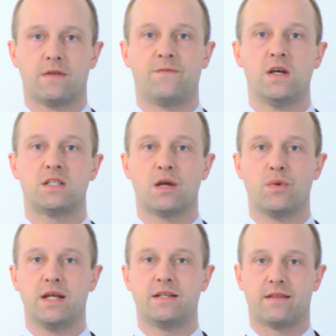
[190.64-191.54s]
The first thing
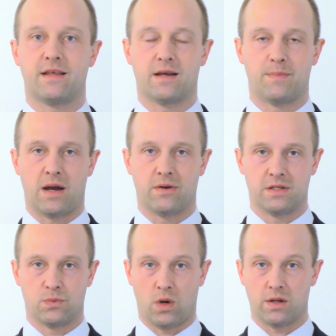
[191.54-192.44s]
we need to think about
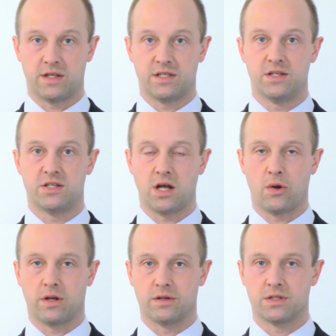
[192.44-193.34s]
is what this is
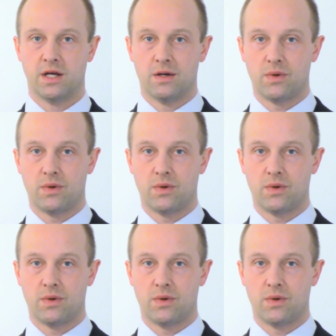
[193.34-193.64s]
showing us.